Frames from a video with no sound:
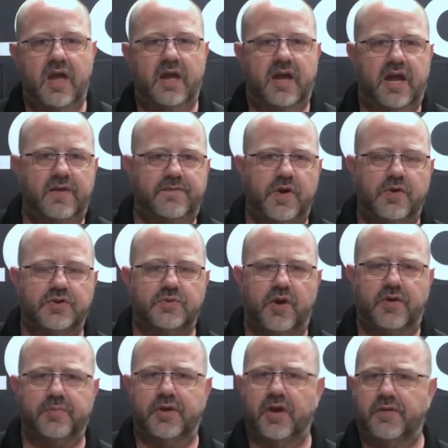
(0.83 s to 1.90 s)
Hey folks,
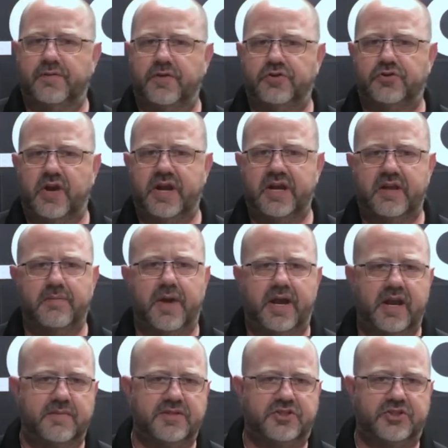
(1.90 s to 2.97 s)
welcome to Gun Fu Training. My
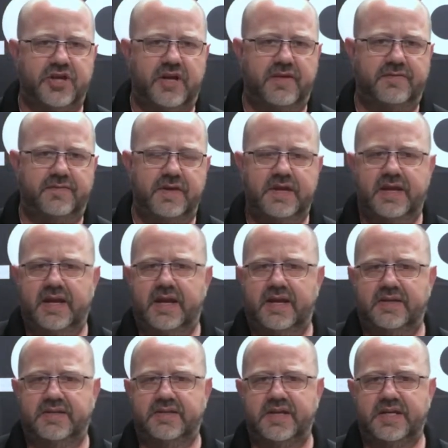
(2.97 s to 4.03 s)
name is Jeff, and in
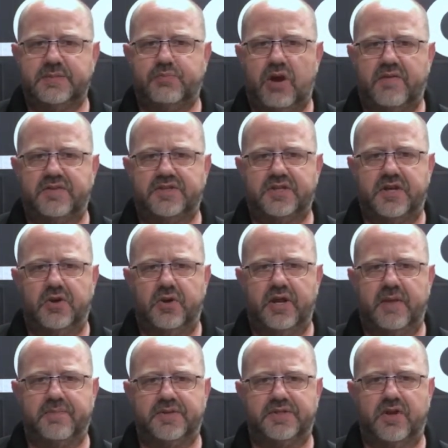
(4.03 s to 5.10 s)
today's private security
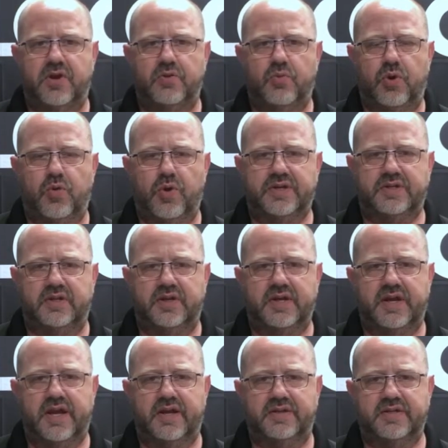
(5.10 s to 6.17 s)
episode, we're going to look at
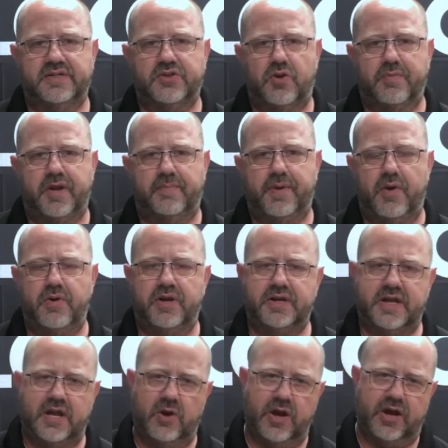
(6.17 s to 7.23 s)
how to disarm an opponent
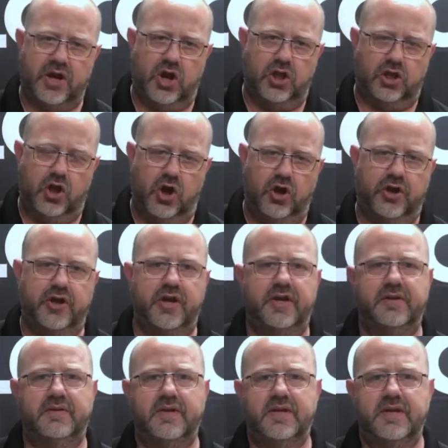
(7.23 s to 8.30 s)
carrying a long
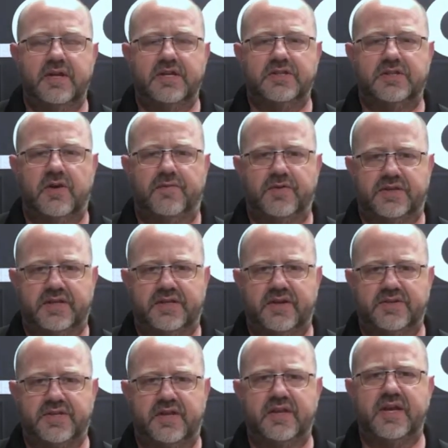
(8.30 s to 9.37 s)
gun. So for details
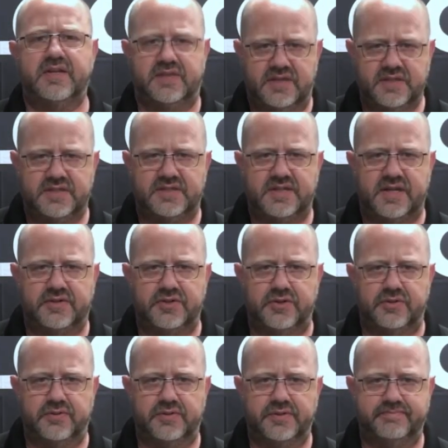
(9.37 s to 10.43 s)
on that, stay tuned.